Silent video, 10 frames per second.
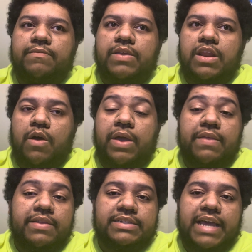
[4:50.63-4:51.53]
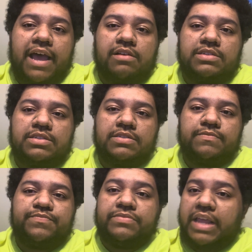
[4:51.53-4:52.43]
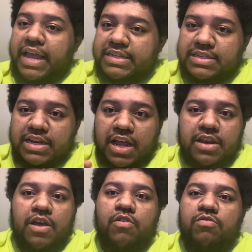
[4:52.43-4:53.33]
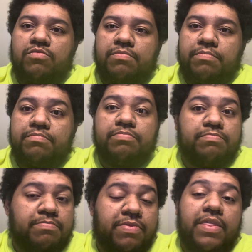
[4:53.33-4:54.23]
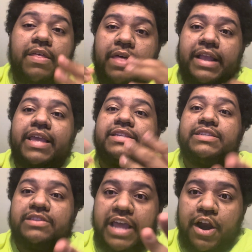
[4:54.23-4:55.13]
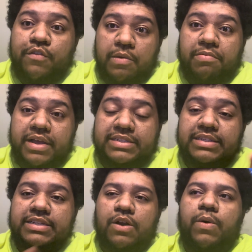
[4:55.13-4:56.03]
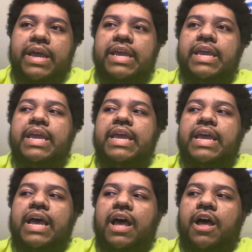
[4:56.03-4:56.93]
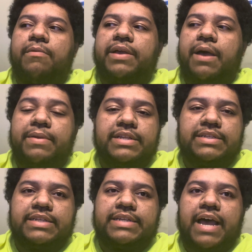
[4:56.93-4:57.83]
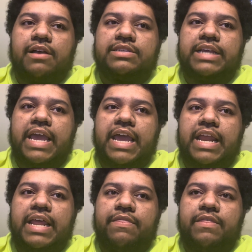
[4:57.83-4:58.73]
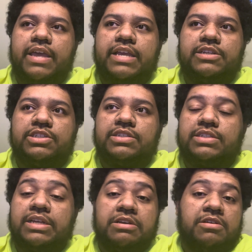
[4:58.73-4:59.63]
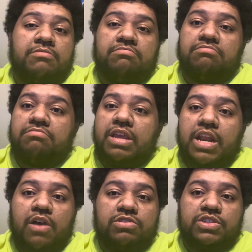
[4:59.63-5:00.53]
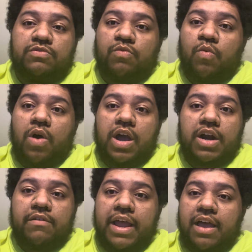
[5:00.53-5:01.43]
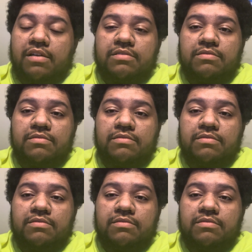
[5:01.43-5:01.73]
in this house, has an unknown, like, they're the presence in a way, coming into this house, and he's just, just walking around.